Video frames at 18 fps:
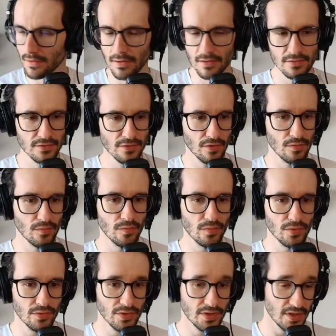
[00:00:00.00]
So
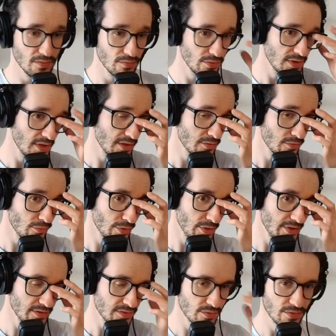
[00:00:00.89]
what I would like to
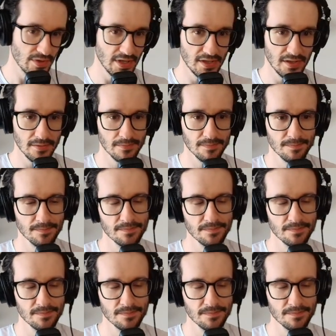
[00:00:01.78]
release today